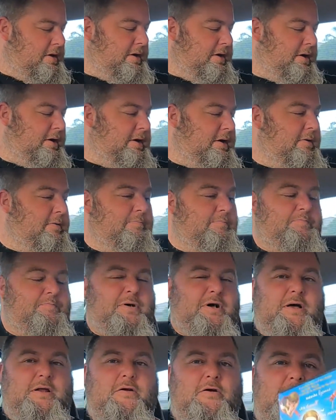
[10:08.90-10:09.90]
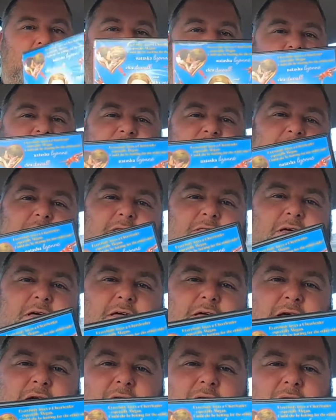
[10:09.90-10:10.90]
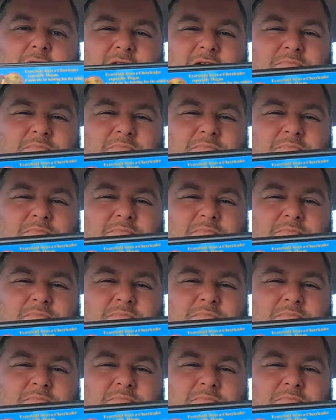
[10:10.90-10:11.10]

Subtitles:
But I'm a cheerleader.